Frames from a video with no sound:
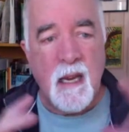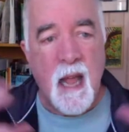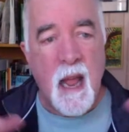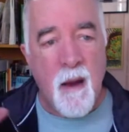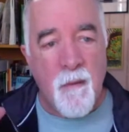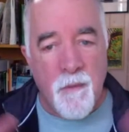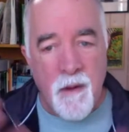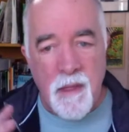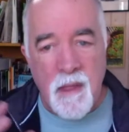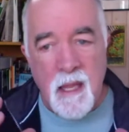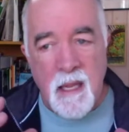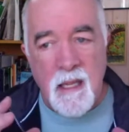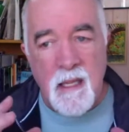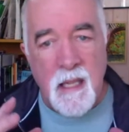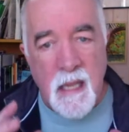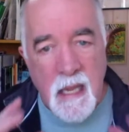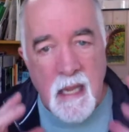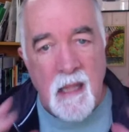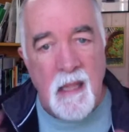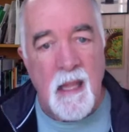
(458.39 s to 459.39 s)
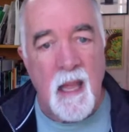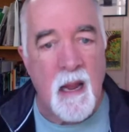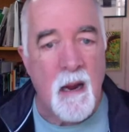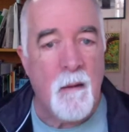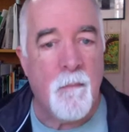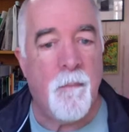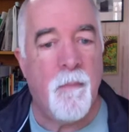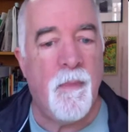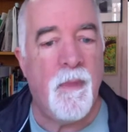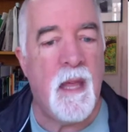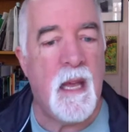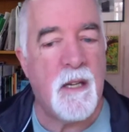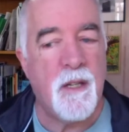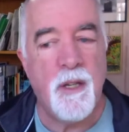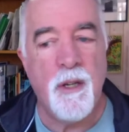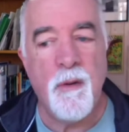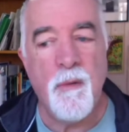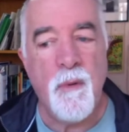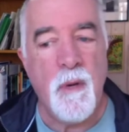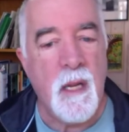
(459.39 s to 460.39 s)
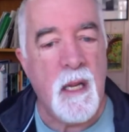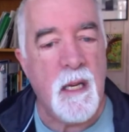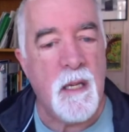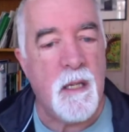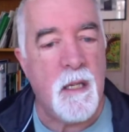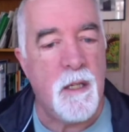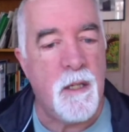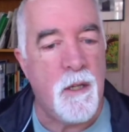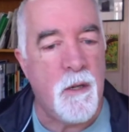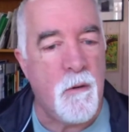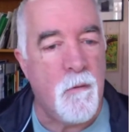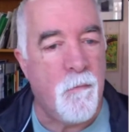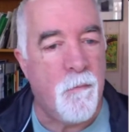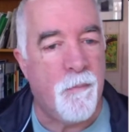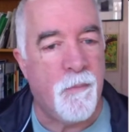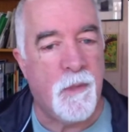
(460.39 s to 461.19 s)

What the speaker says: Everything is in there that you need to do.